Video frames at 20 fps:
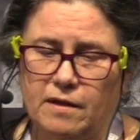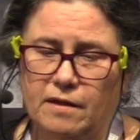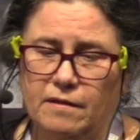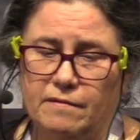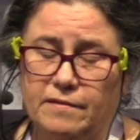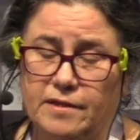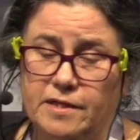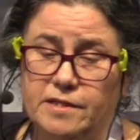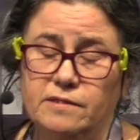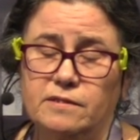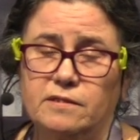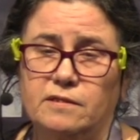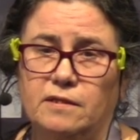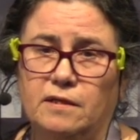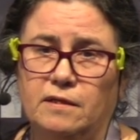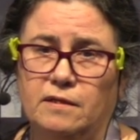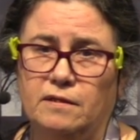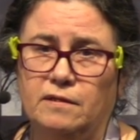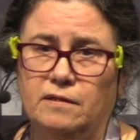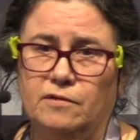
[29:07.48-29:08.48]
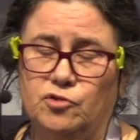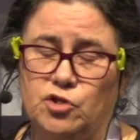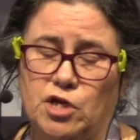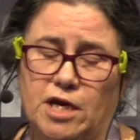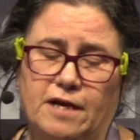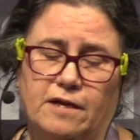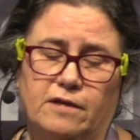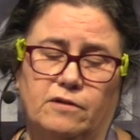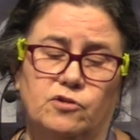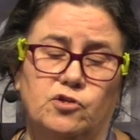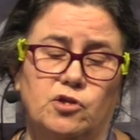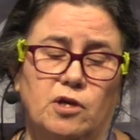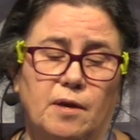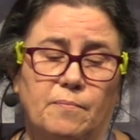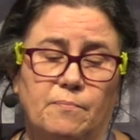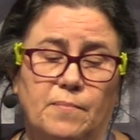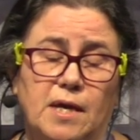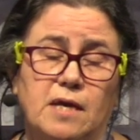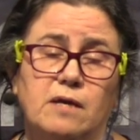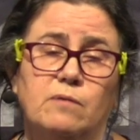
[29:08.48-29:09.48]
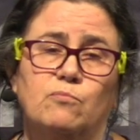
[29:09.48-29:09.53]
This change, it may